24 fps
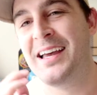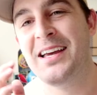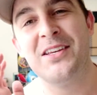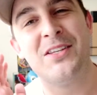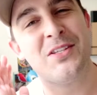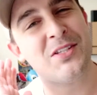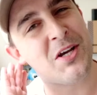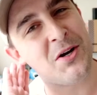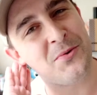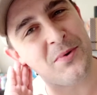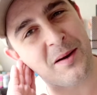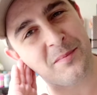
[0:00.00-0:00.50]

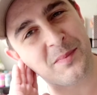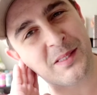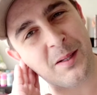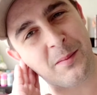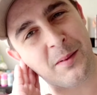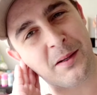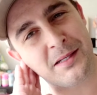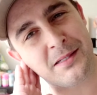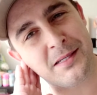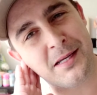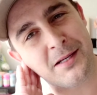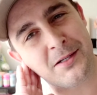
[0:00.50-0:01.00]
So wraps up
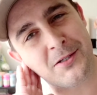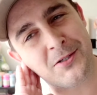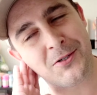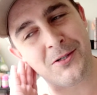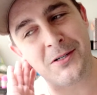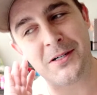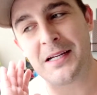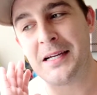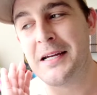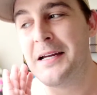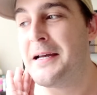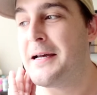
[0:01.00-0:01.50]
our TED
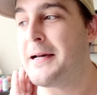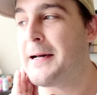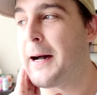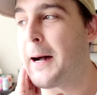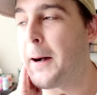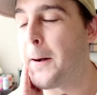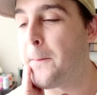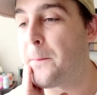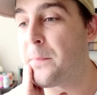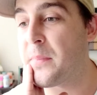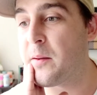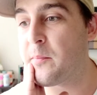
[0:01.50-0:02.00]
Talk.
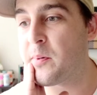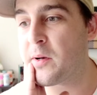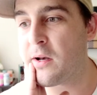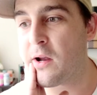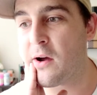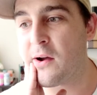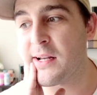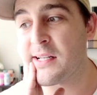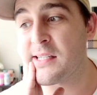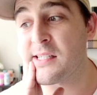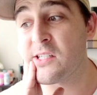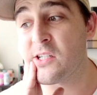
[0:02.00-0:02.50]
But no,
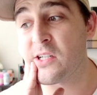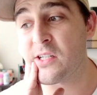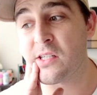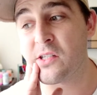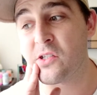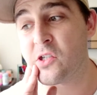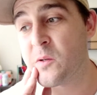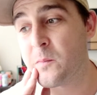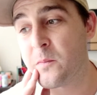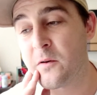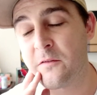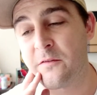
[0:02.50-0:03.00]
it's
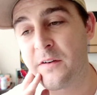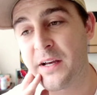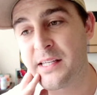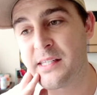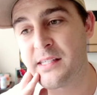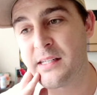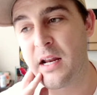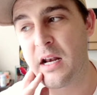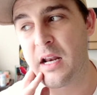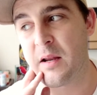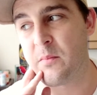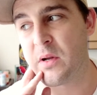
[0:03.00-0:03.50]
just super
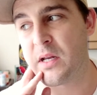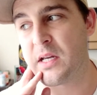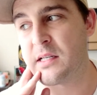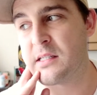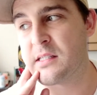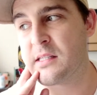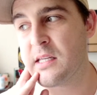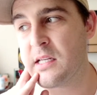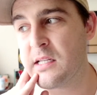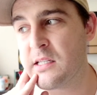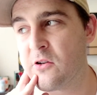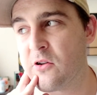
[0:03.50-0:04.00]
fascinating
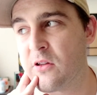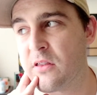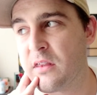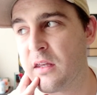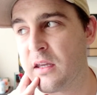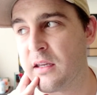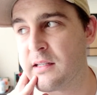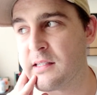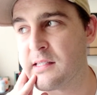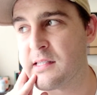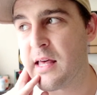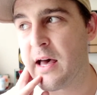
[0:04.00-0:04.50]
because these are
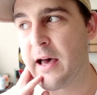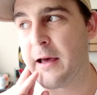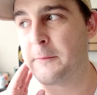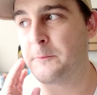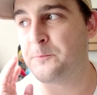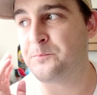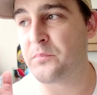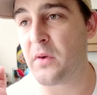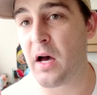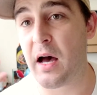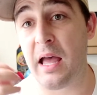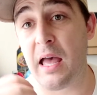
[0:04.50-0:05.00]
things that
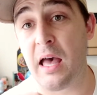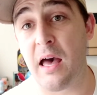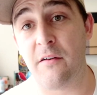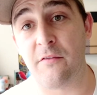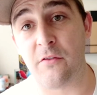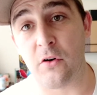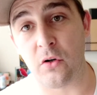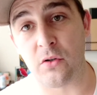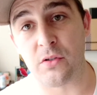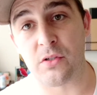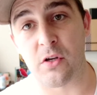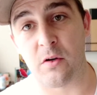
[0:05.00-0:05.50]
I have
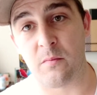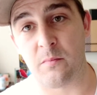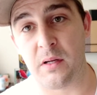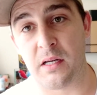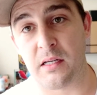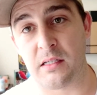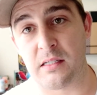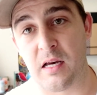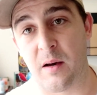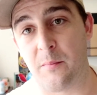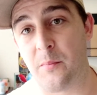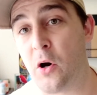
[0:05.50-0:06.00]
also
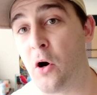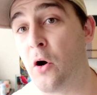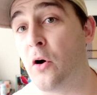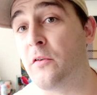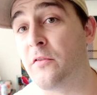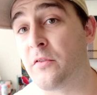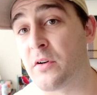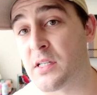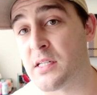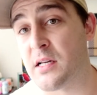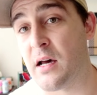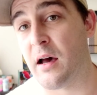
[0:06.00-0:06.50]
picked up
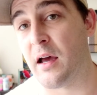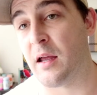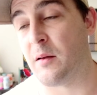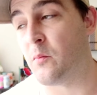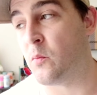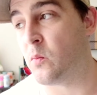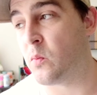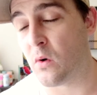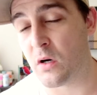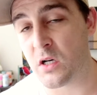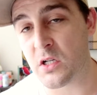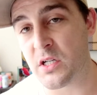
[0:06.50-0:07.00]
over
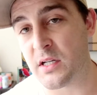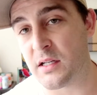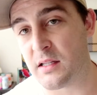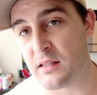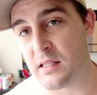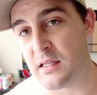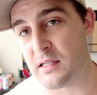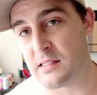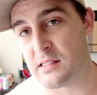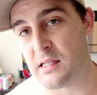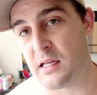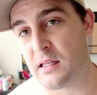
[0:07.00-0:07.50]
time watching
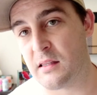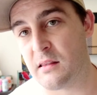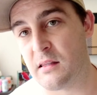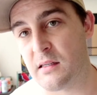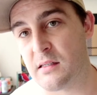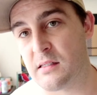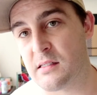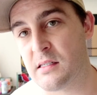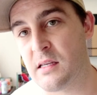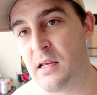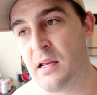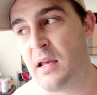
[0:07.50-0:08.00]
things like
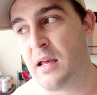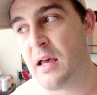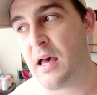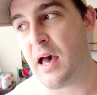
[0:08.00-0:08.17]
this.